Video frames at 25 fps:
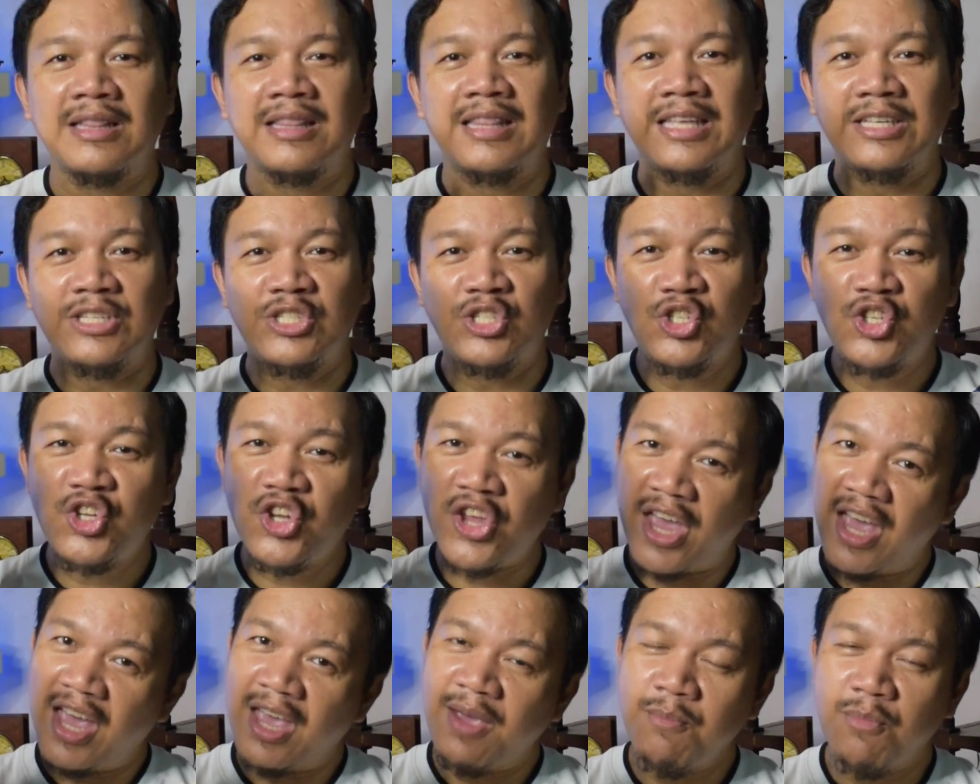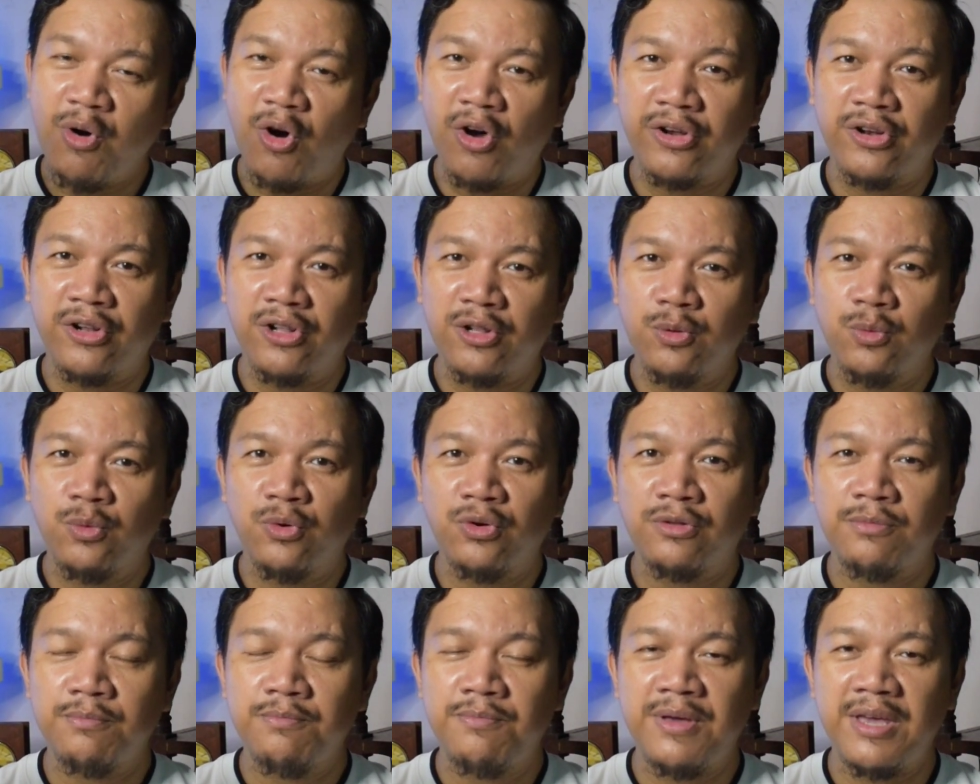the J model
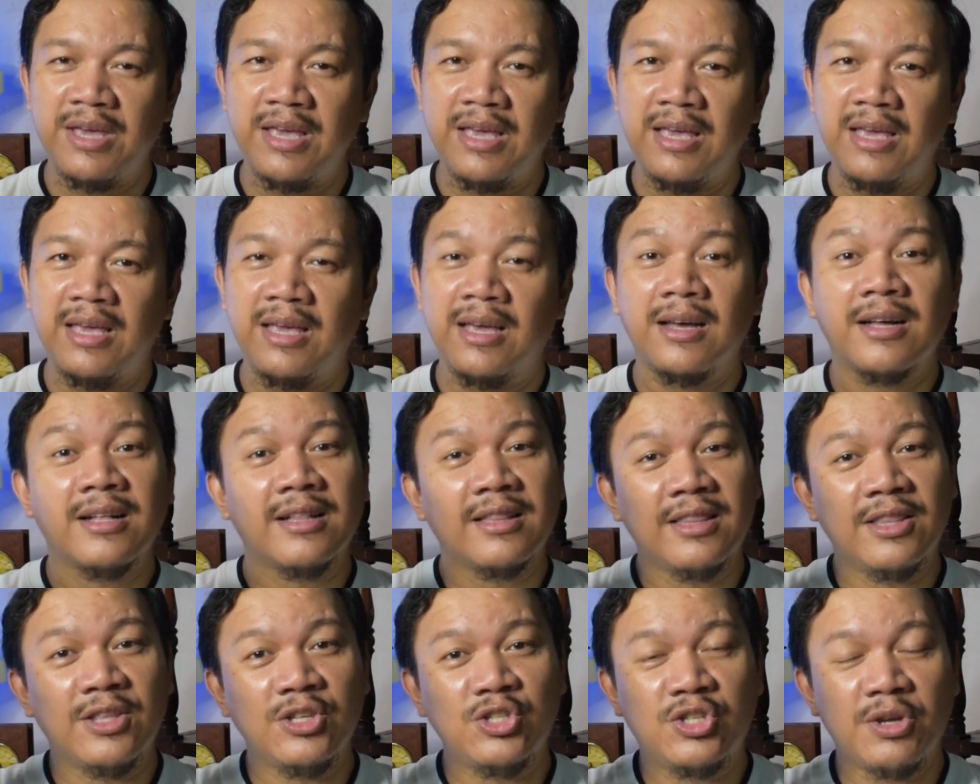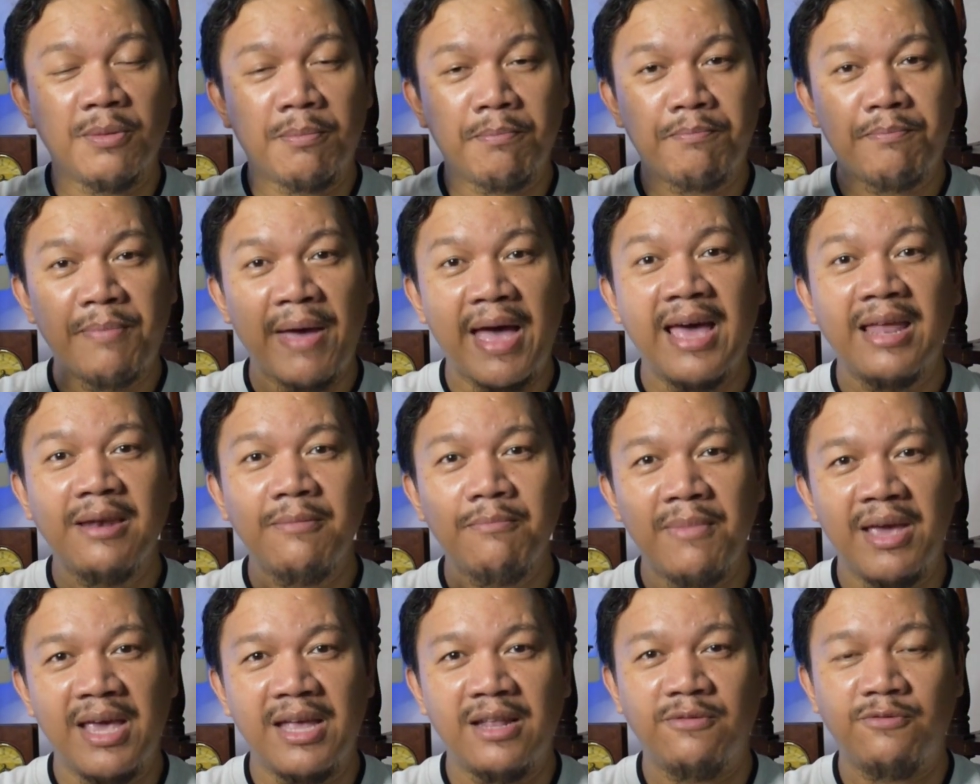would be the
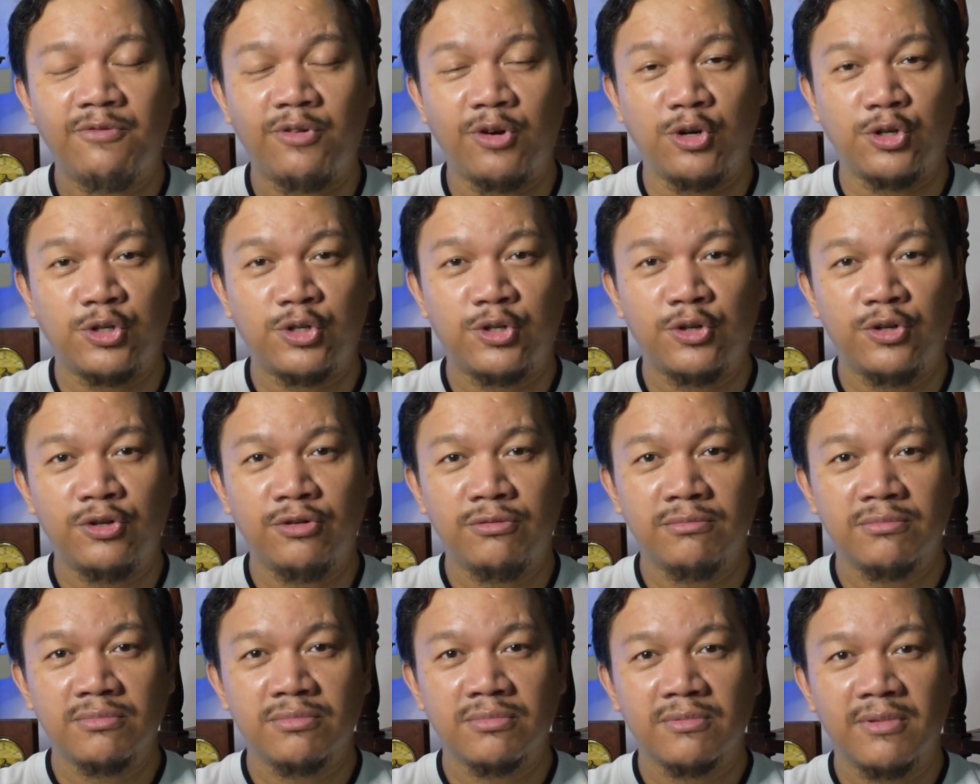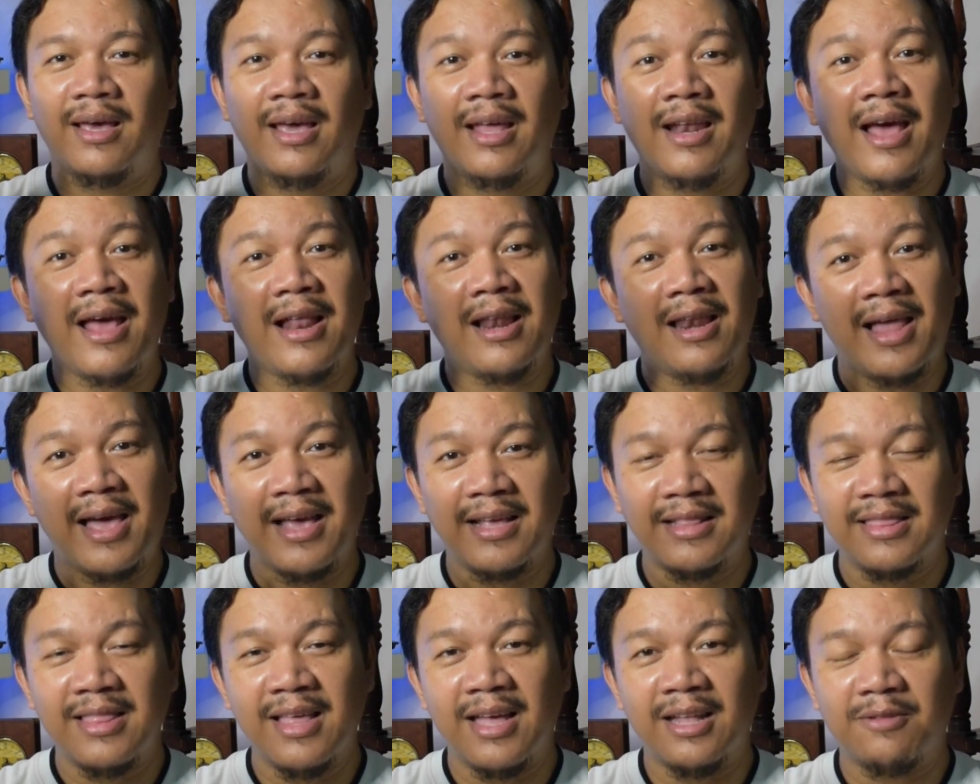Japan-made version, and I
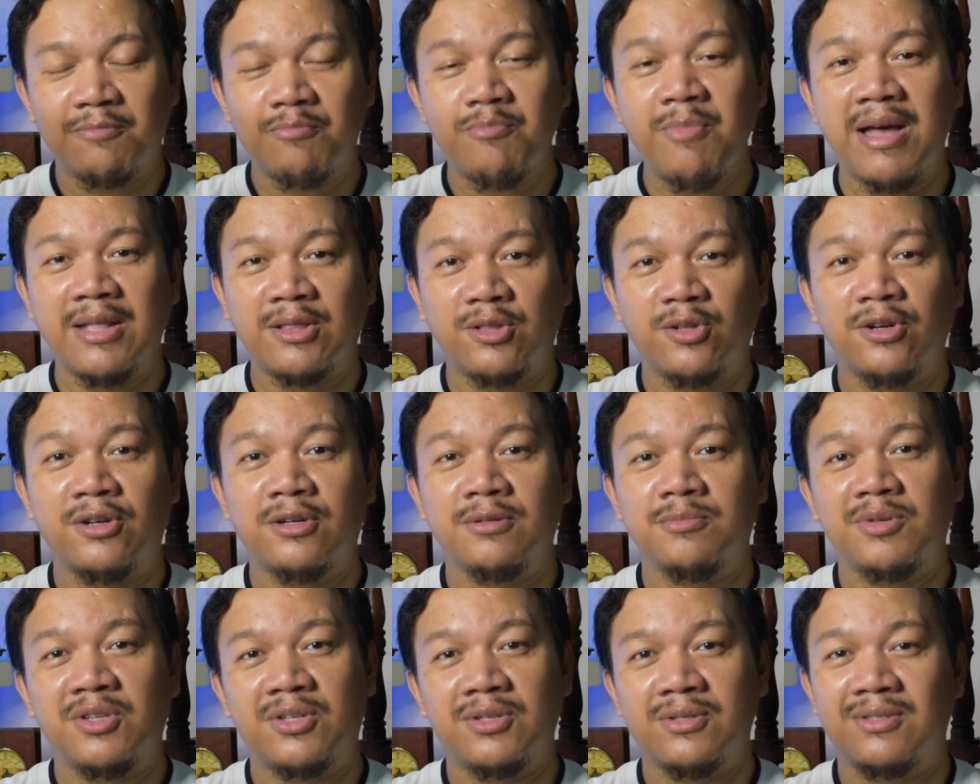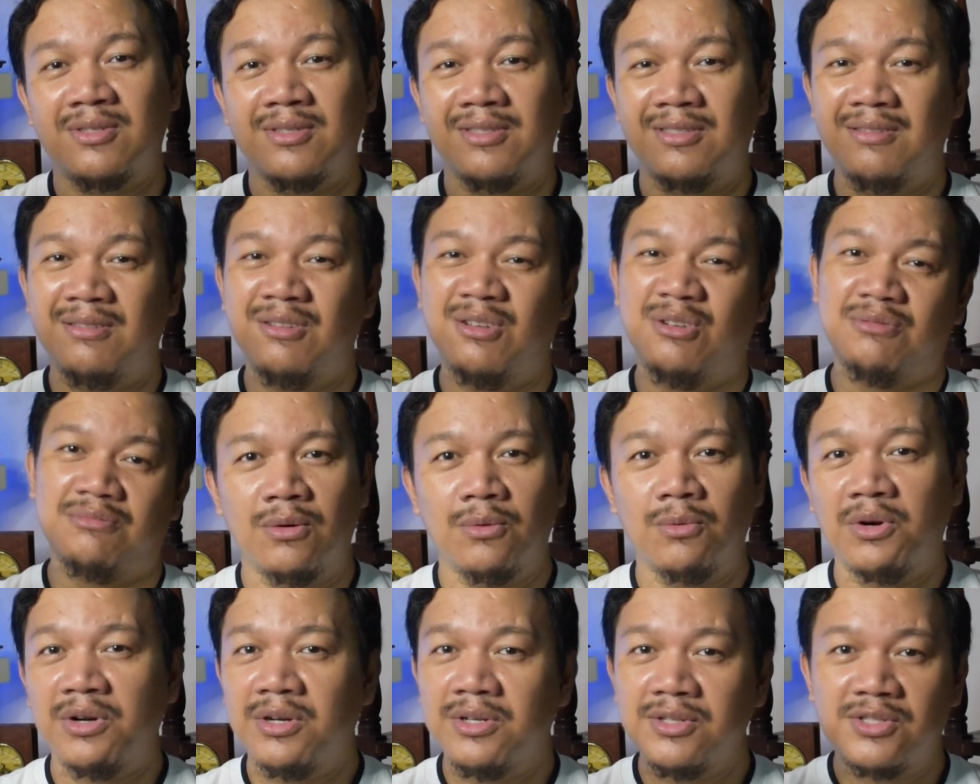like that better because
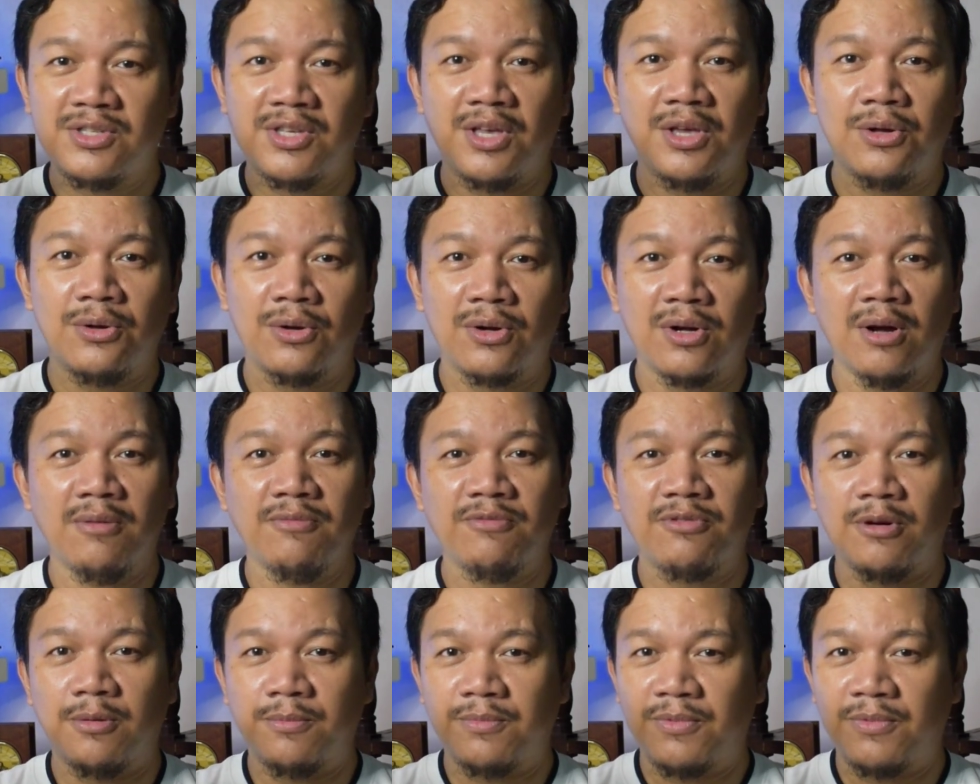where did Seiko come from?